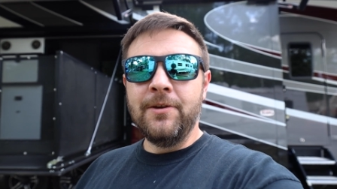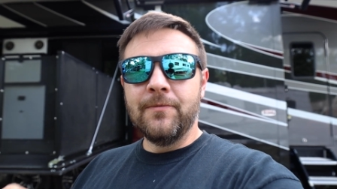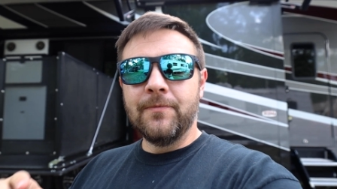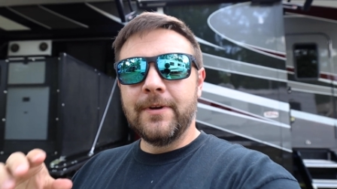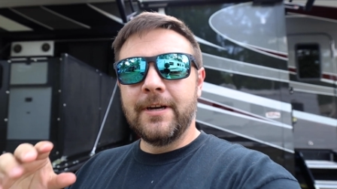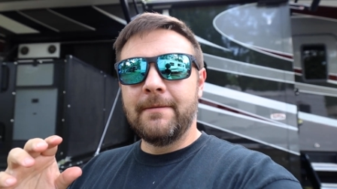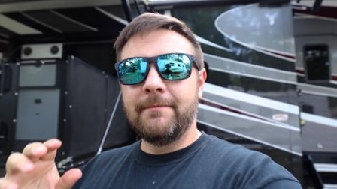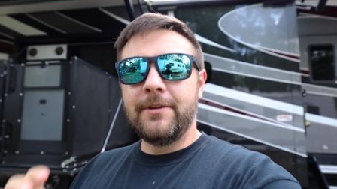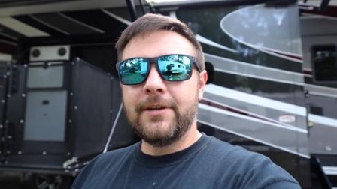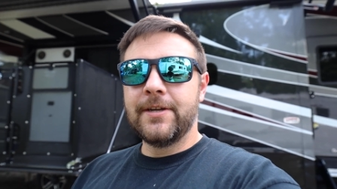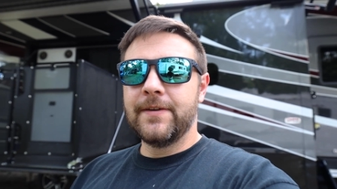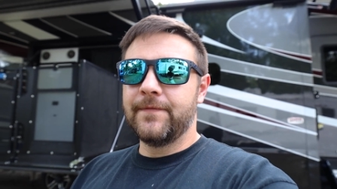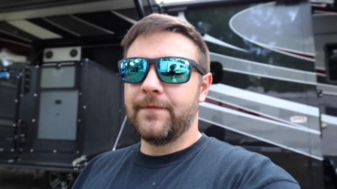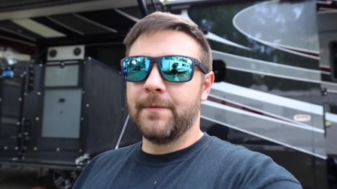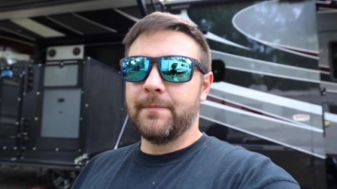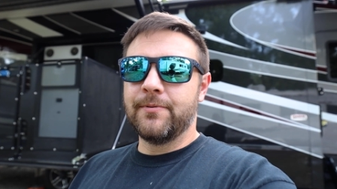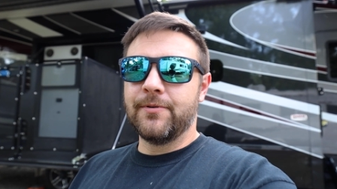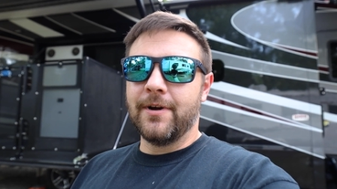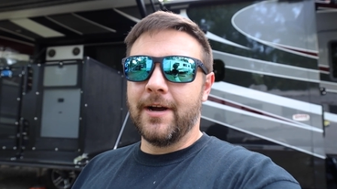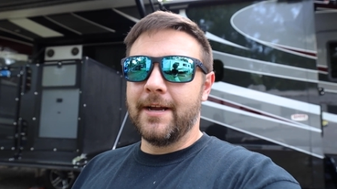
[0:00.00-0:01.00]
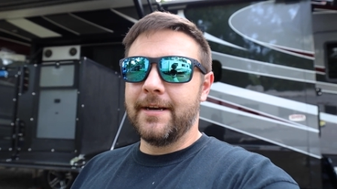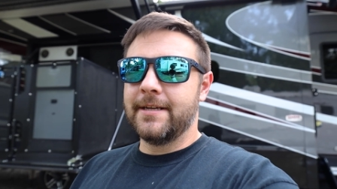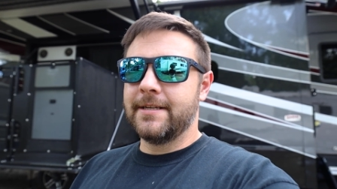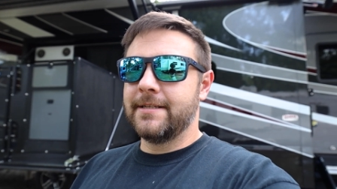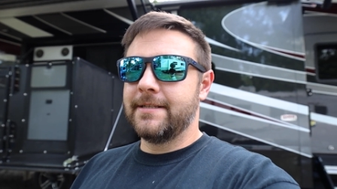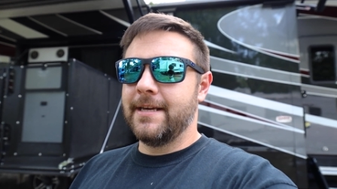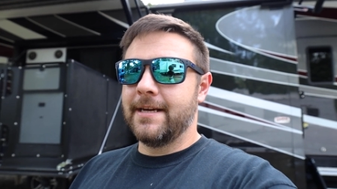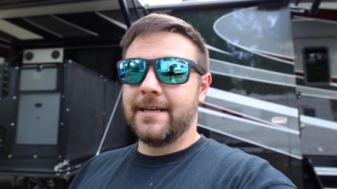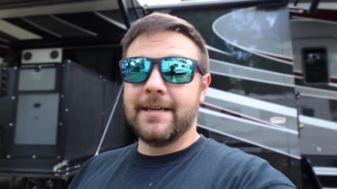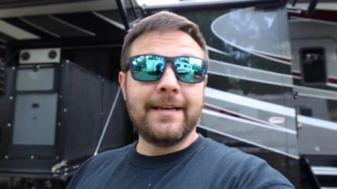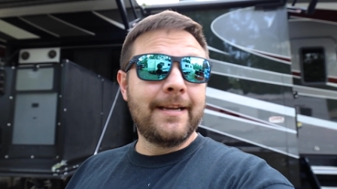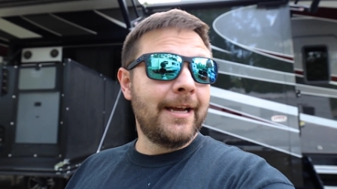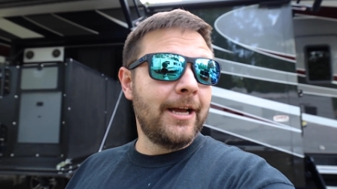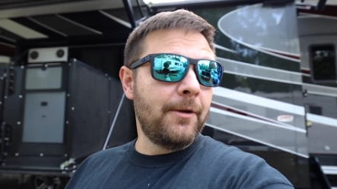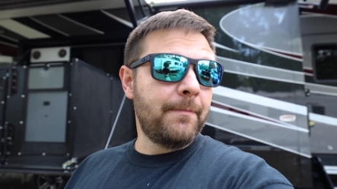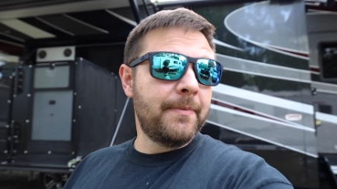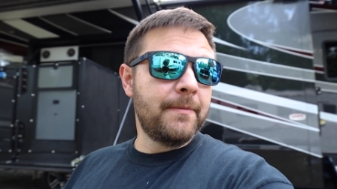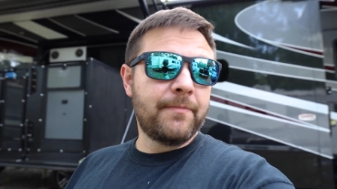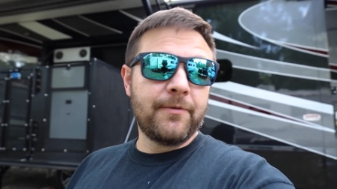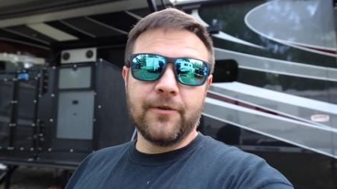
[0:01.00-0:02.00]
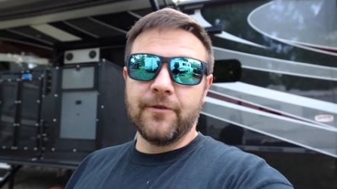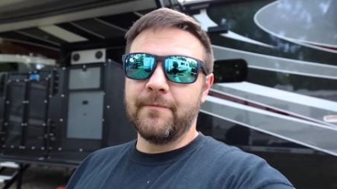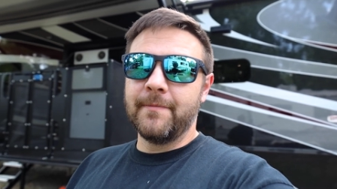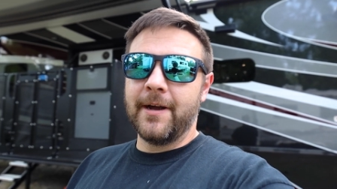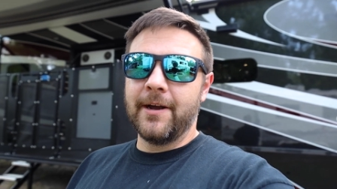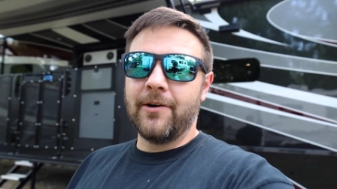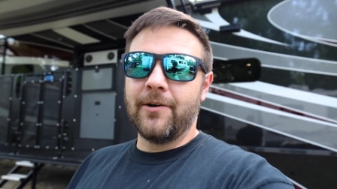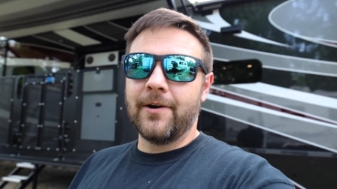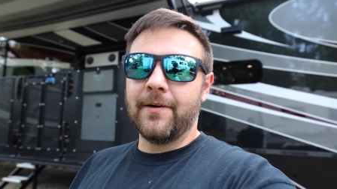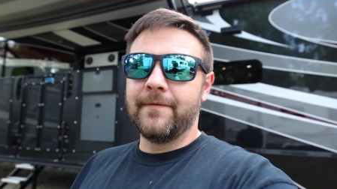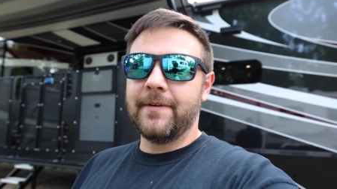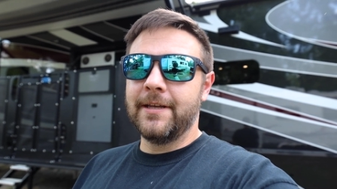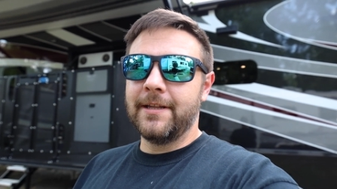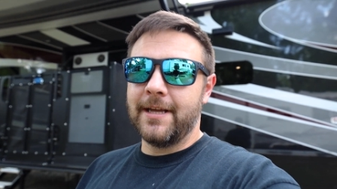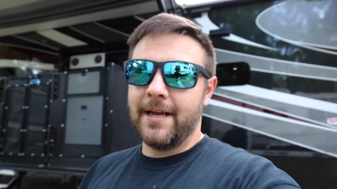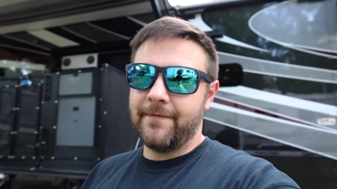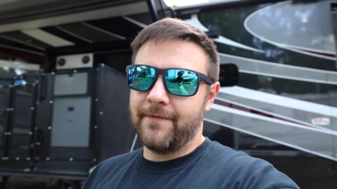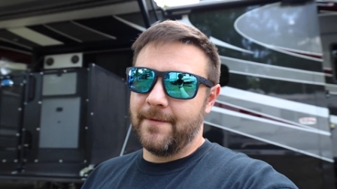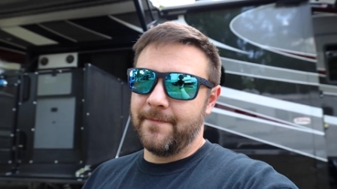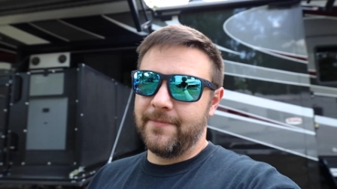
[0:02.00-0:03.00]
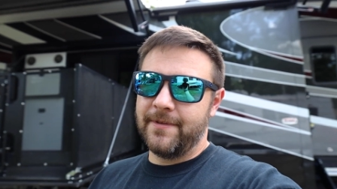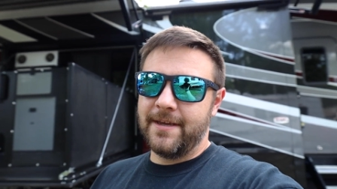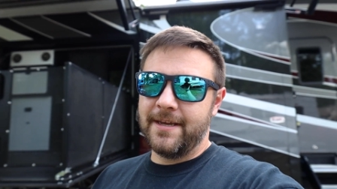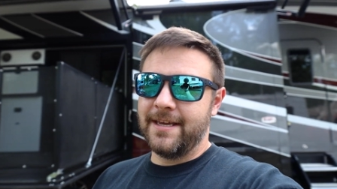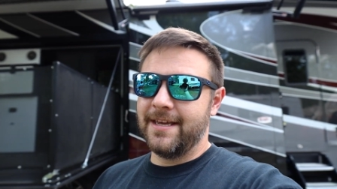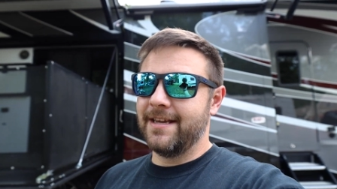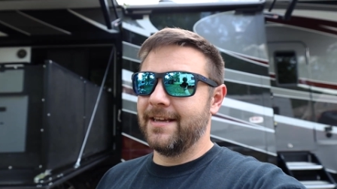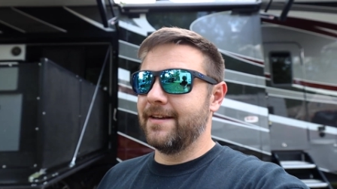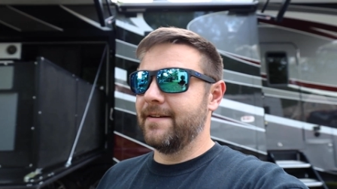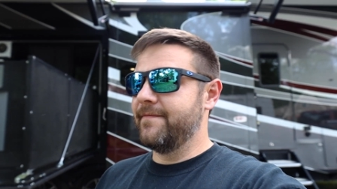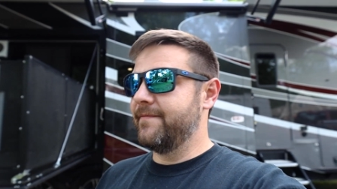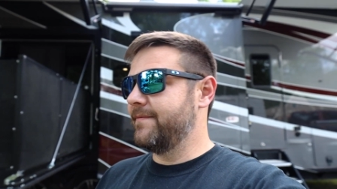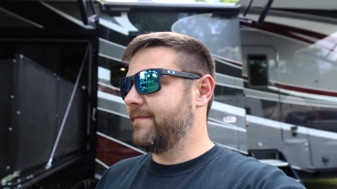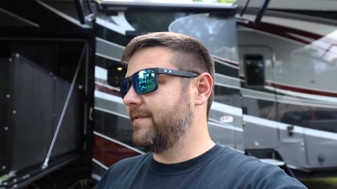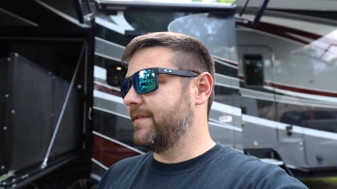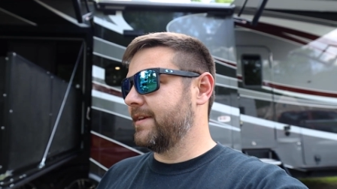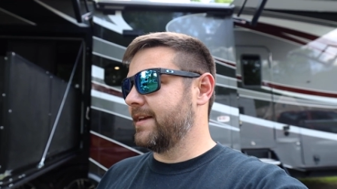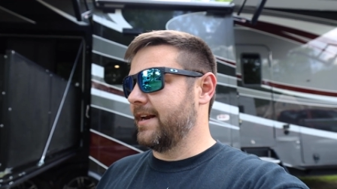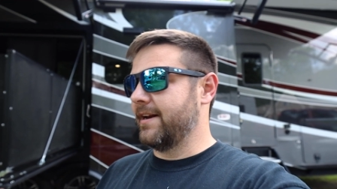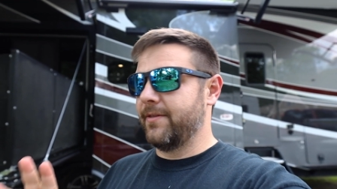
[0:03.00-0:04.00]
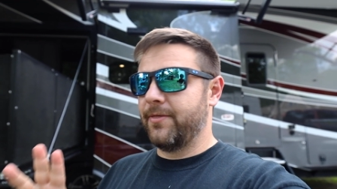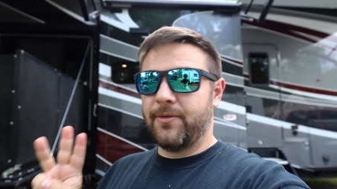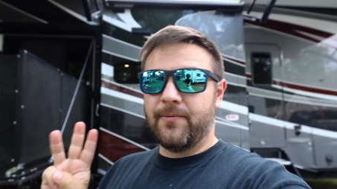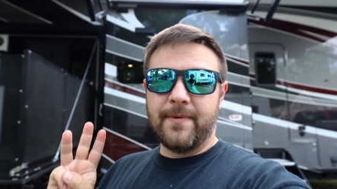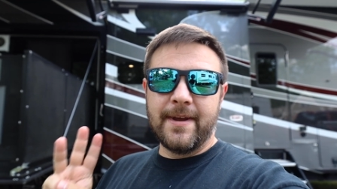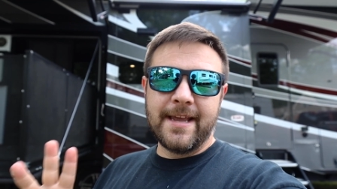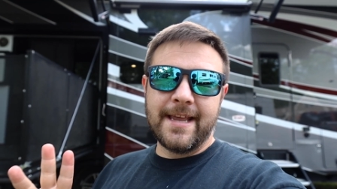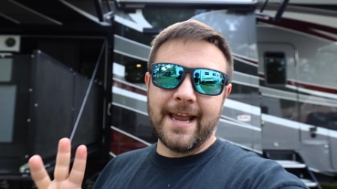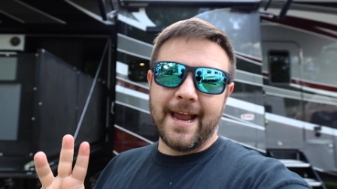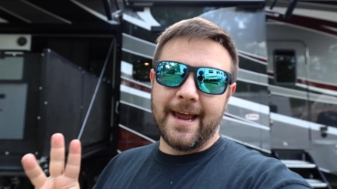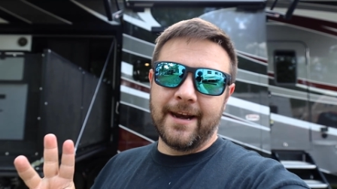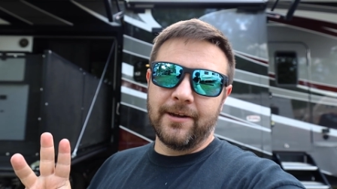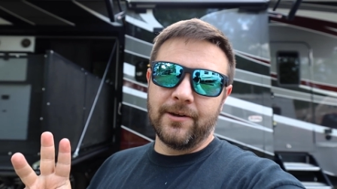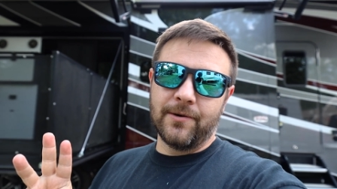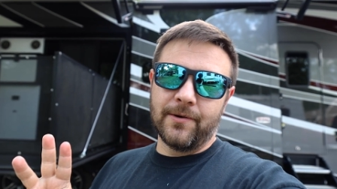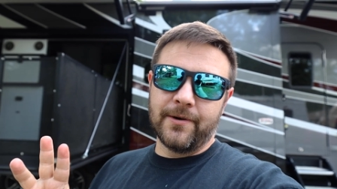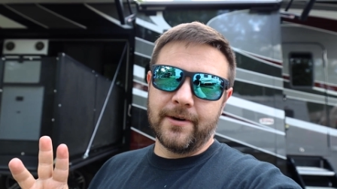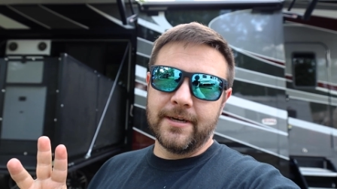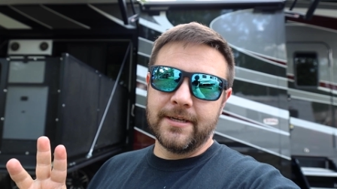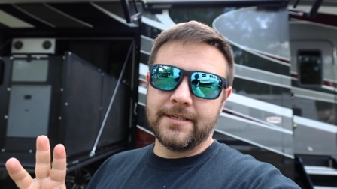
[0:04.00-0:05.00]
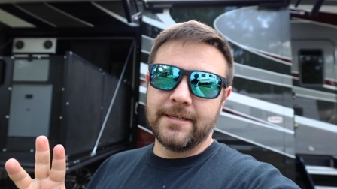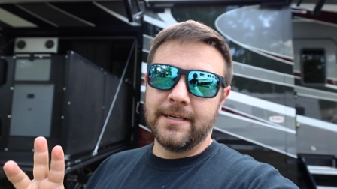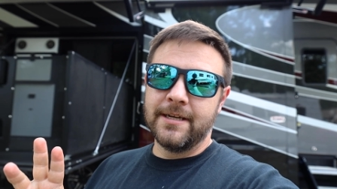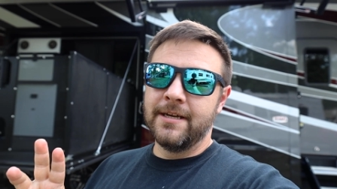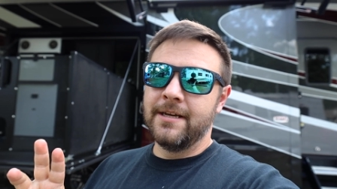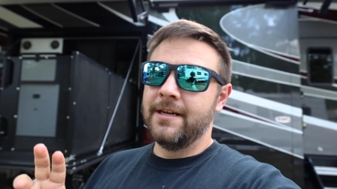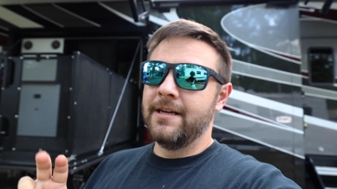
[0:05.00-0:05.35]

When I'm looking for products that can help improve my RV life, I'm thinking of kind of three categories.